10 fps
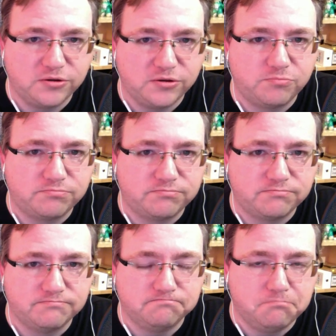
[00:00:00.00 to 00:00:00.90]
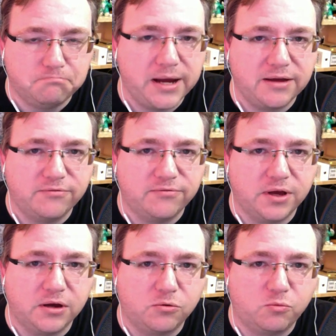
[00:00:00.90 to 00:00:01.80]
You might have
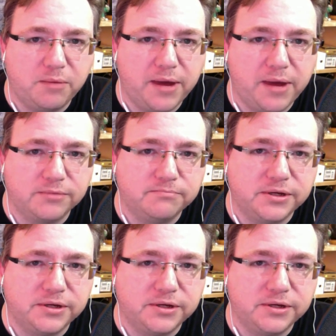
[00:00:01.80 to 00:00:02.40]
read about them,